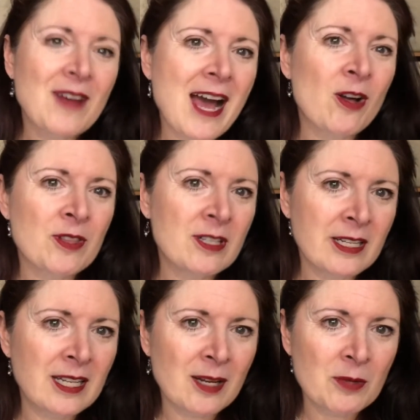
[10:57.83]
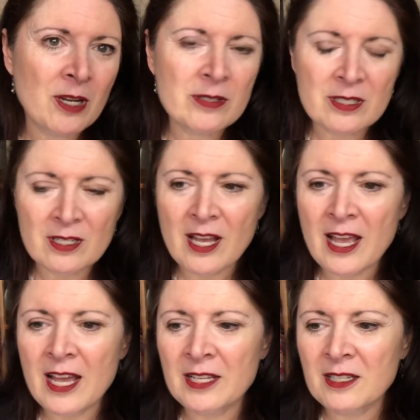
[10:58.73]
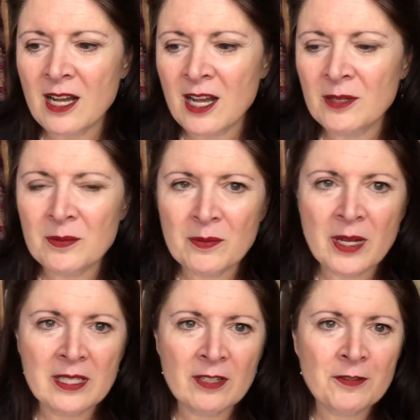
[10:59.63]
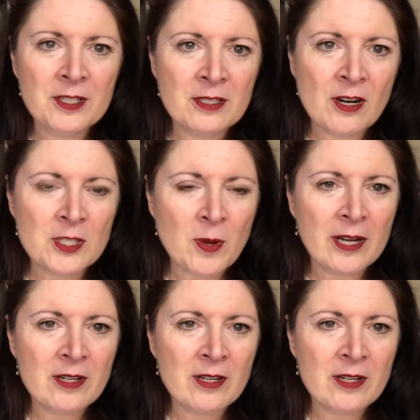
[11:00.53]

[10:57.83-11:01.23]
of how the cleaning up goes. And um, my dear friend Tara